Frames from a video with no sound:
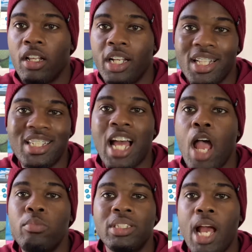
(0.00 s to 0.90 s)
look at the
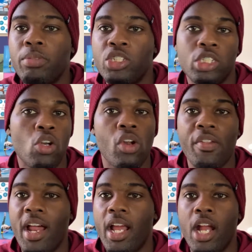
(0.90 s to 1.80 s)
timestamps, and just go to
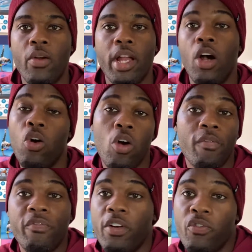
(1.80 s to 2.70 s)
that area,
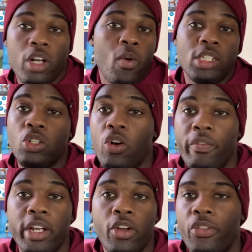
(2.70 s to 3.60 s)
or feel free to watch the whole
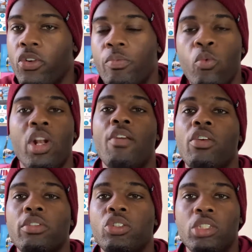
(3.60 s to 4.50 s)
video through,
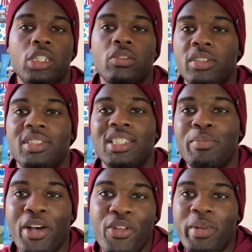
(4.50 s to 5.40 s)
whatever suits you. Doesn't
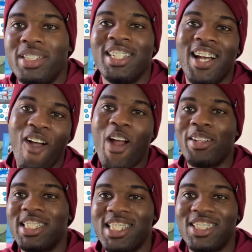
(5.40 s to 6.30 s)
bother me. All
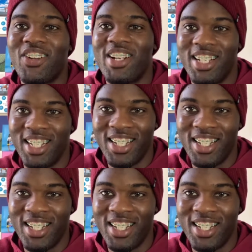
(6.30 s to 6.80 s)
right, let's get started.